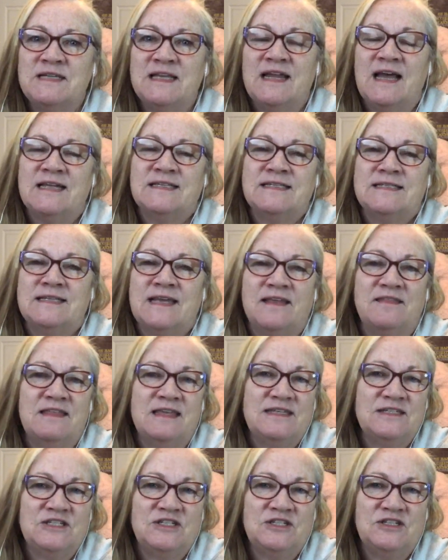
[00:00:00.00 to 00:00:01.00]
has
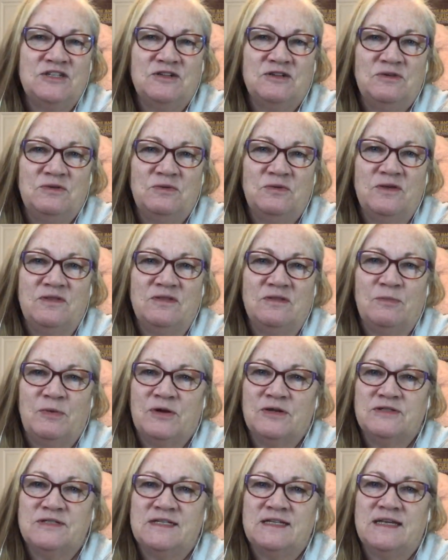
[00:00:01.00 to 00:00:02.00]
nothing to do with the
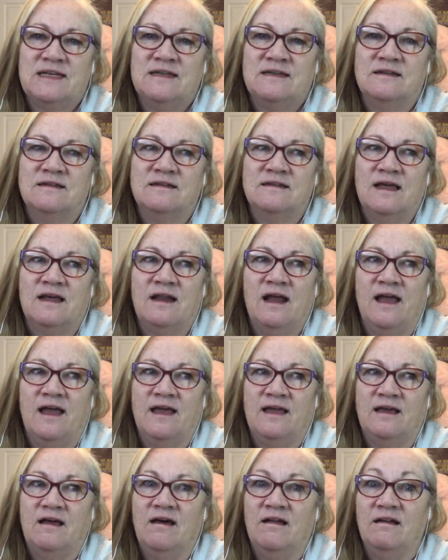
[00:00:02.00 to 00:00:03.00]
person that
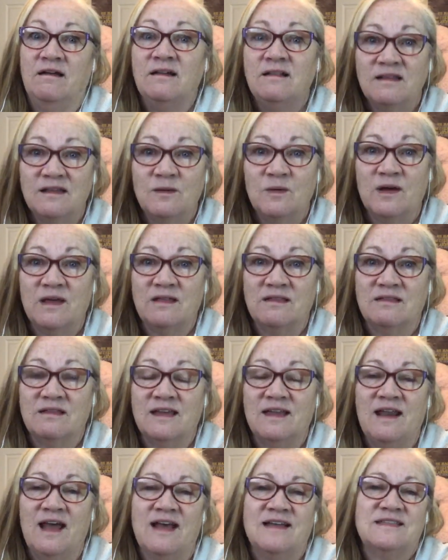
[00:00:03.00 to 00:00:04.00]
I got ugly with.
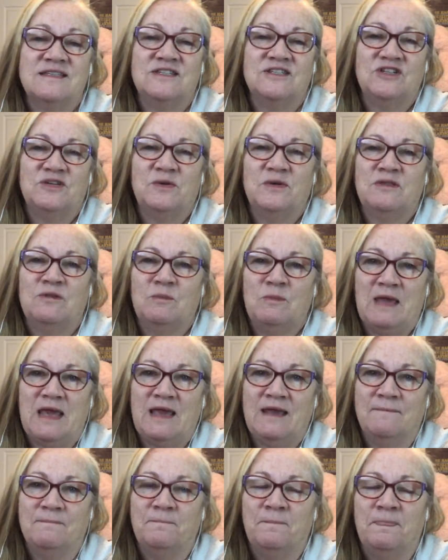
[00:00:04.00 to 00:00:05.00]
It has to do with
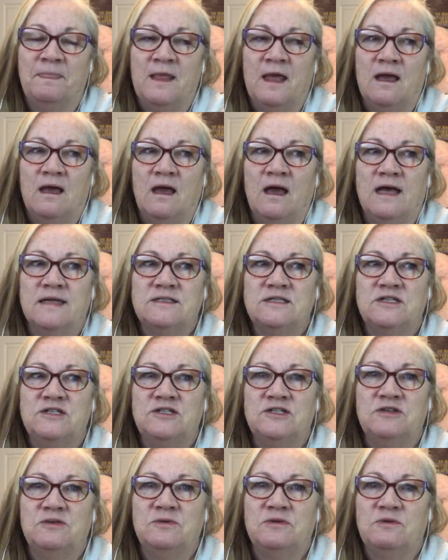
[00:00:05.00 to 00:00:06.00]
me. It has to
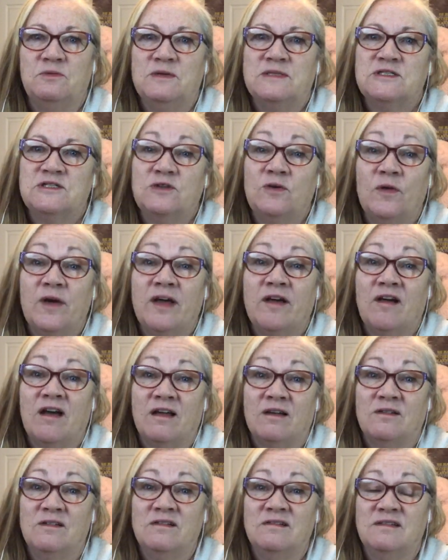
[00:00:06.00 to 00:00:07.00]
do with what's going
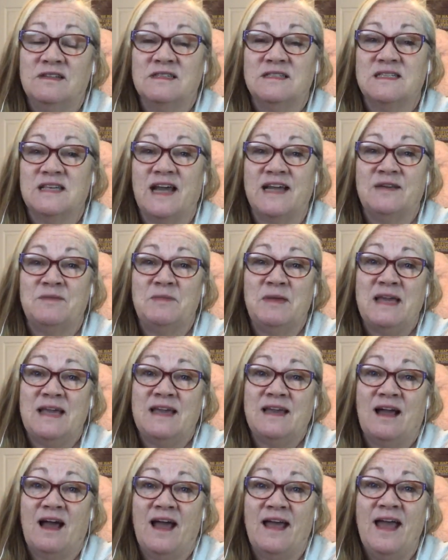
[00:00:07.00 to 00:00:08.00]
on inside
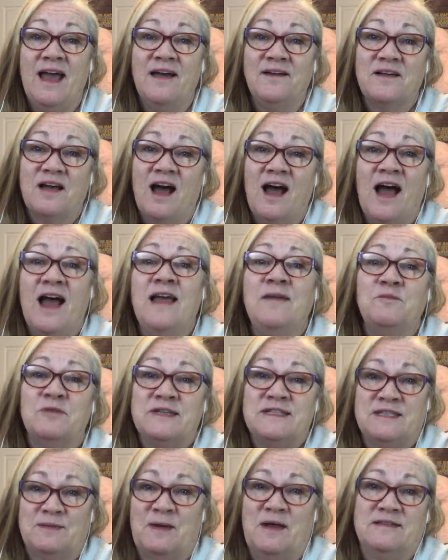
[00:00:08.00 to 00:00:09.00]
me. I'm
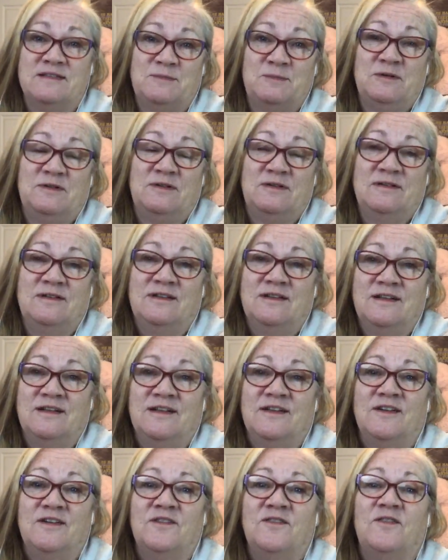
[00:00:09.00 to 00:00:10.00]
responsible
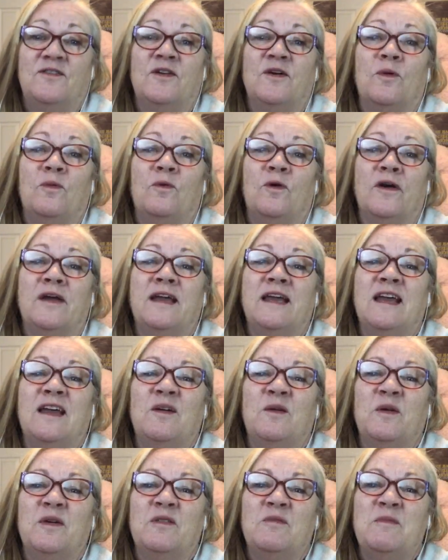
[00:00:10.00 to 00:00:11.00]
for
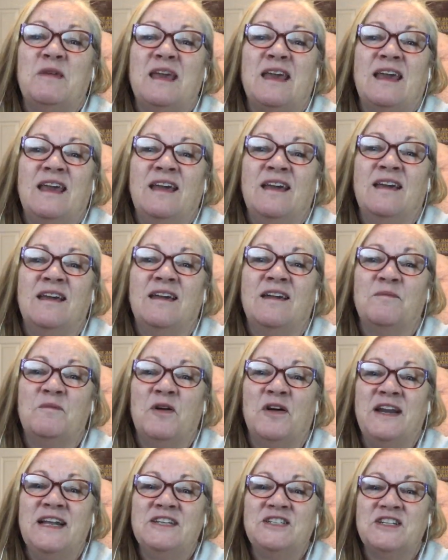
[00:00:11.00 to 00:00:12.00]
working with me.
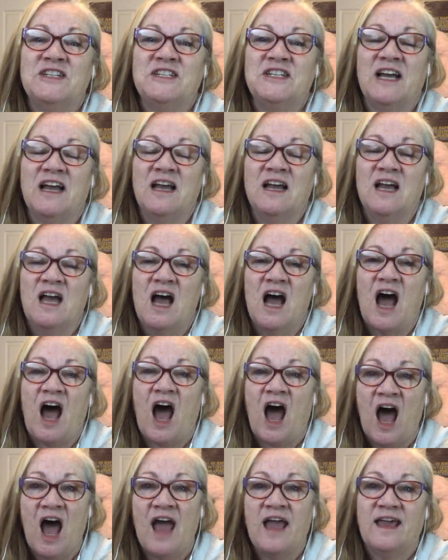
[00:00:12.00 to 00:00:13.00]
Morning, Trisha.
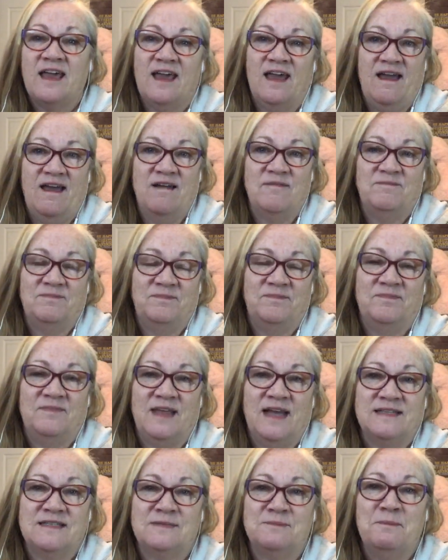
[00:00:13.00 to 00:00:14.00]
I am.
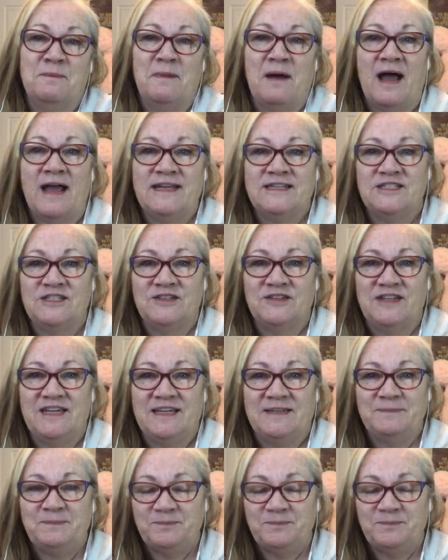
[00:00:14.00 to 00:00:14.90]
That's my duty.